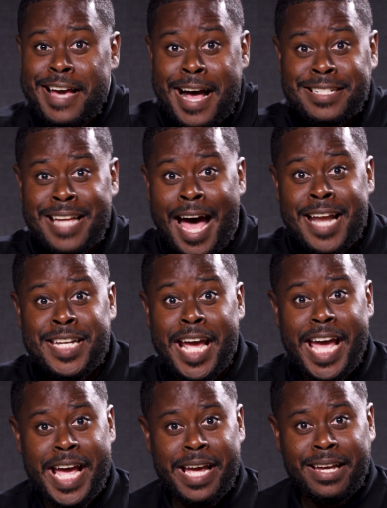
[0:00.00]
yes, I
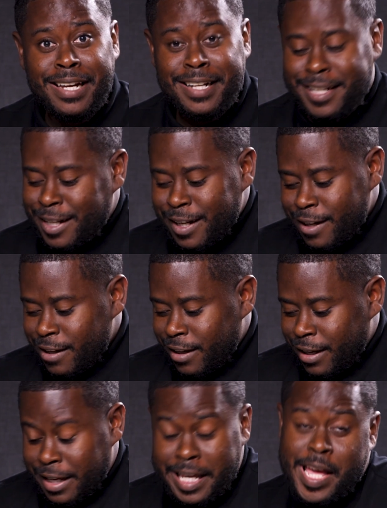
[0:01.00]
did.
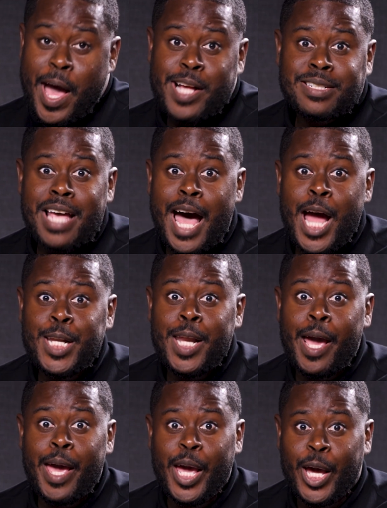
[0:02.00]
Yes, I
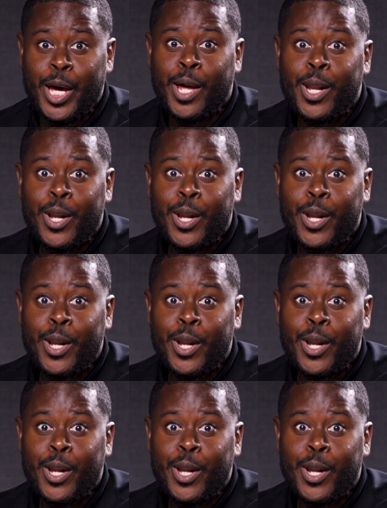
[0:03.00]
did.